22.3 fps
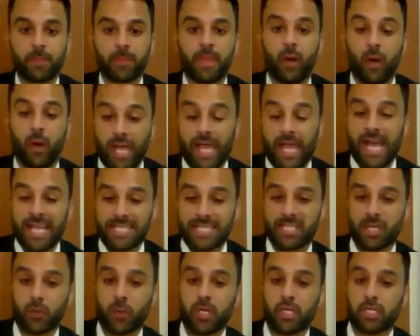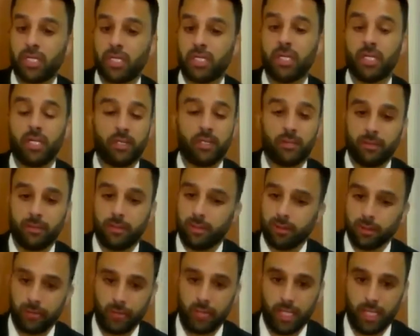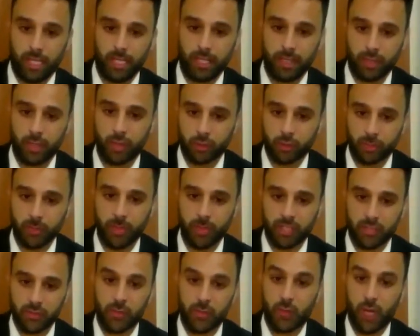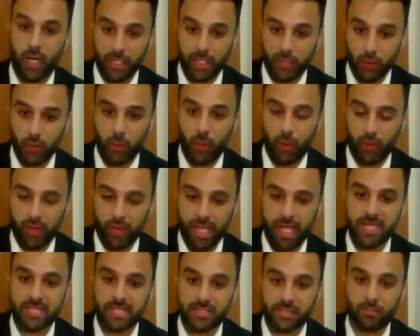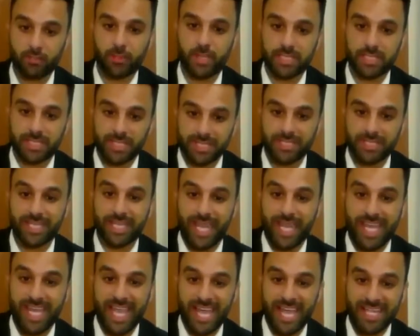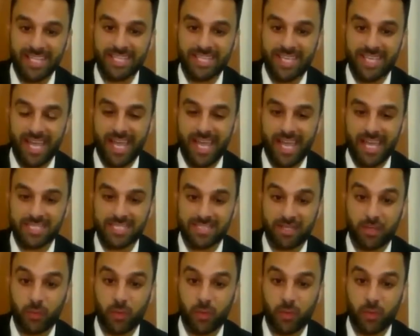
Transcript: Now I asked the question, and uh, you know, to be honest with you, I know the answer, but still I and I asked the